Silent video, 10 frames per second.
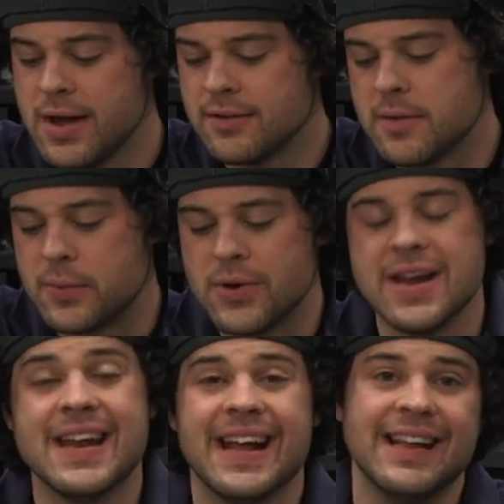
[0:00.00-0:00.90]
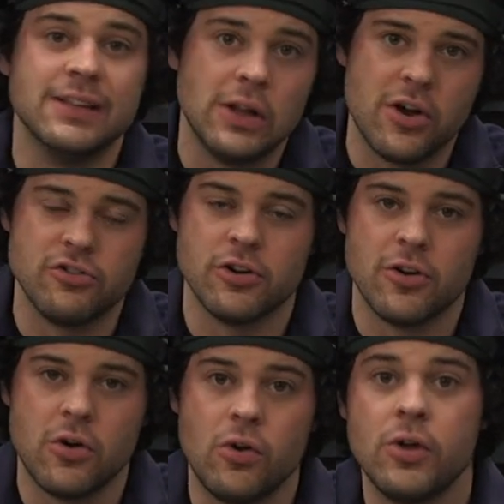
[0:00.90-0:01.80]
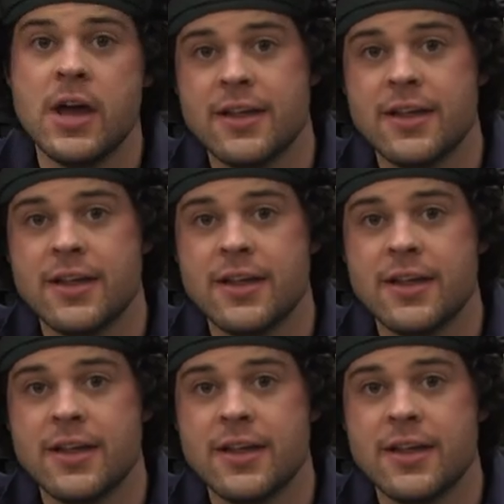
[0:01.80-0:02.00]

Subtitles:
to put in a larger hole.